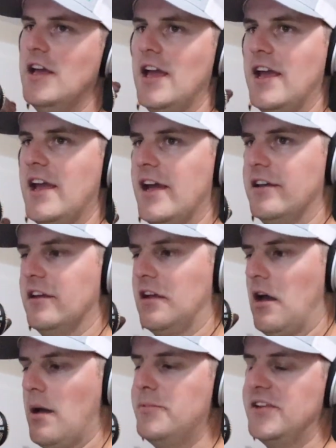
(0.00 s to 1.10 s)
and
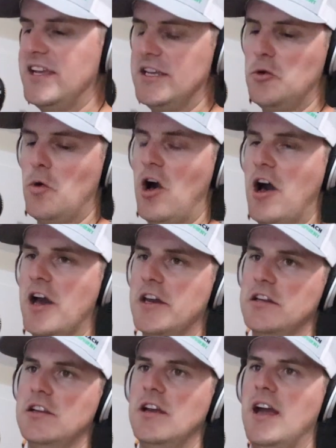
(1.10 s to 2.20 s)
update you
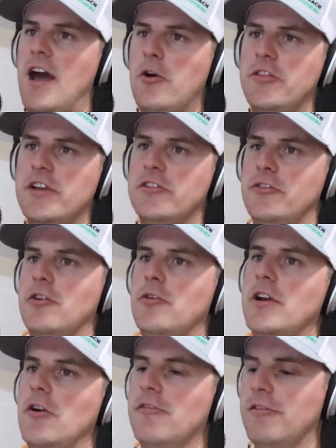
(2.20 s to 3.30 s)
on how things are
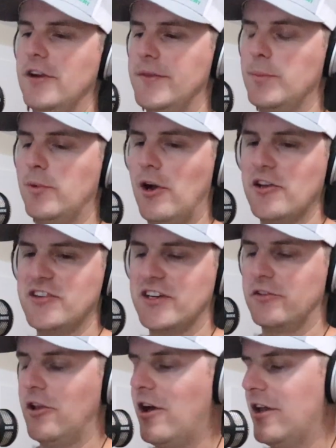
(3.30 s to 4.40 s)
going over at the
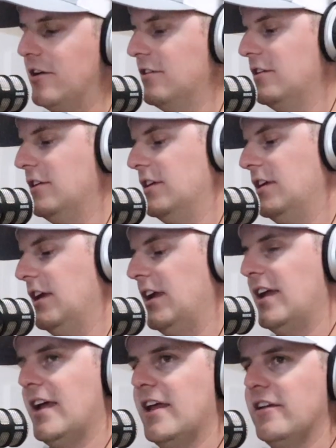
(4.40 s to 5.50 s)
Project Lawn.
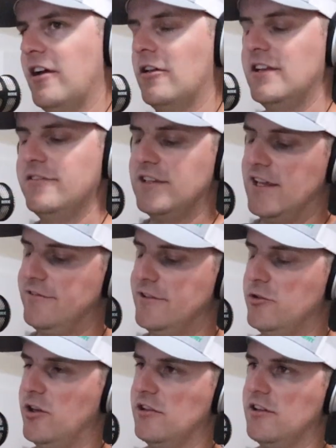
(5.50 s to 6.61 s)
And I'll even give
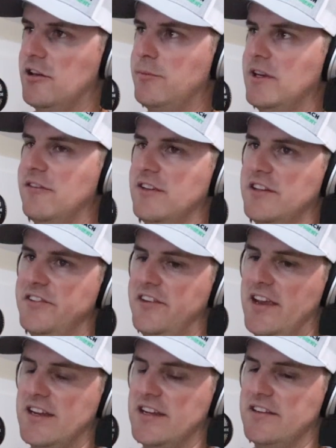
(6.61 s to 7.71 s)
you a little bit of
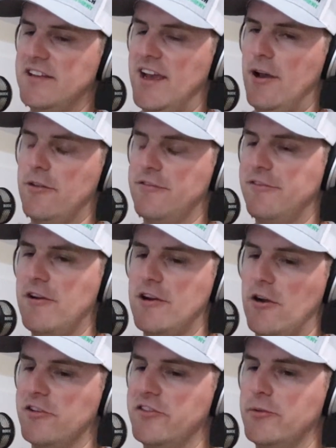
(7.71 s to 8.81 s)
insight into how the front
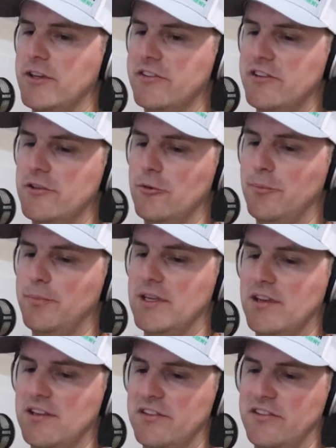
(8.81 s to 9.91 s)
yard's doing too,
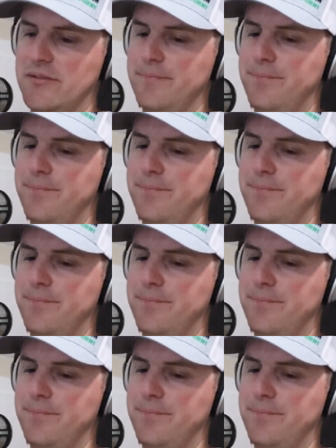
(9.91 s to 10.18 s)
because